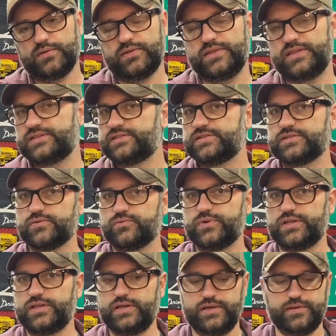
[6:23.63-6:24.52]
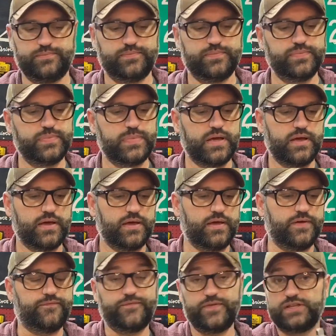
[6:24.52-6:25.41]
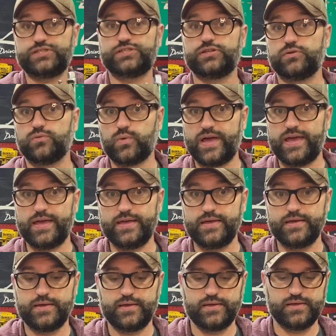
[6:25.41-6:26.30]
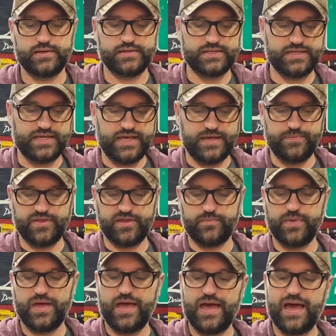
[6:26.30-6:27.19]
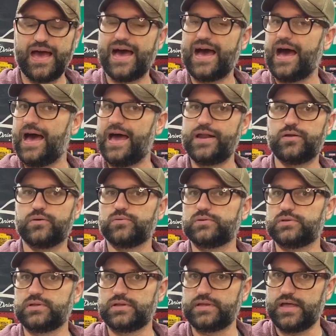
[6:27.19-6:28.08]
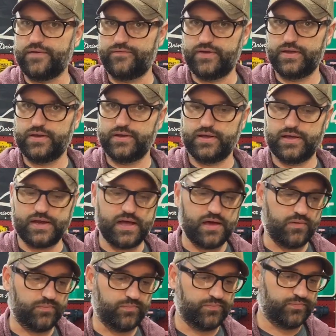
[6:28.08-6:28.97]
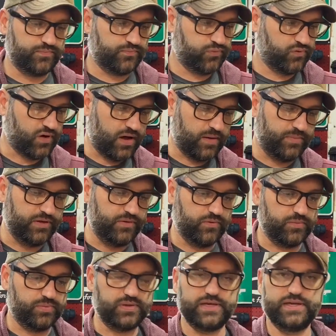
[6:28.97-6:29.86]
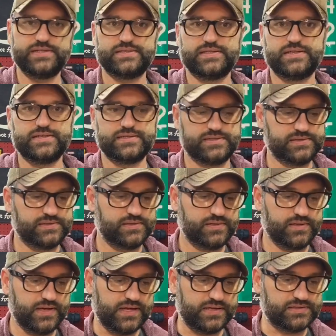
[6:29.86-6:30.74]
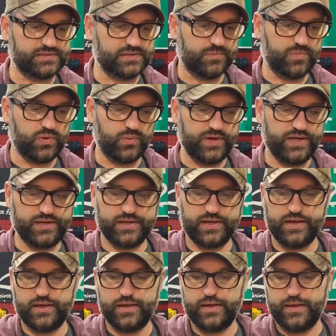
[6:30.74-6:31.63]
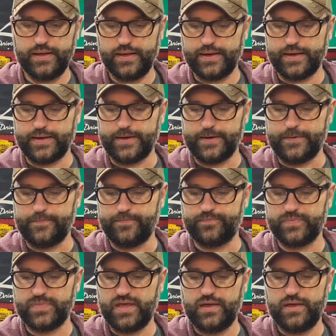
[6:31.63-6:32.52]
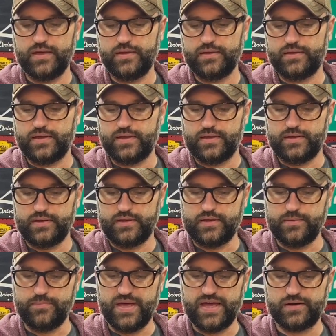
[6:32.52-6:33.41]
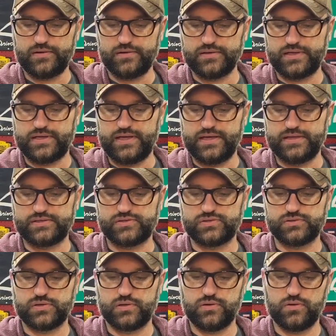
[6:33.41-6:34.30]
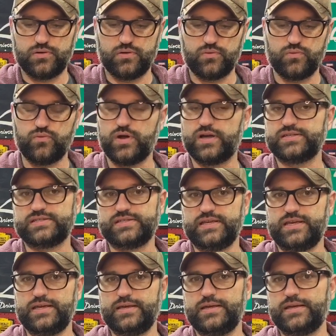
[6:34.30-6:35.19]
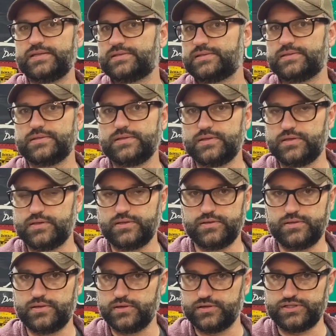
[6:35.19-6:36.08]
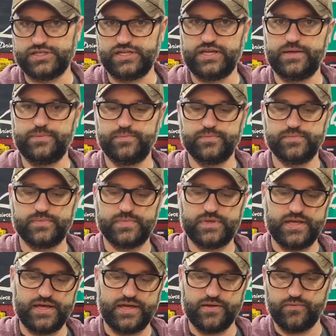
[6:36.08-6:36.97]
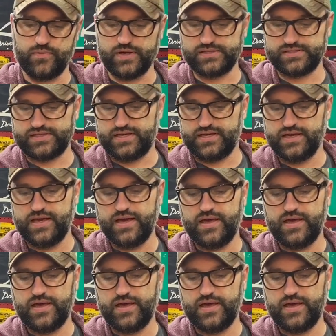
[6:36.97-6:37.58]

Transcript: This is a really efficient way to keep them. I don't love it, and I'll probably replace this at some point. Um, the the metal gets rusty. It they're cheap they get rusty.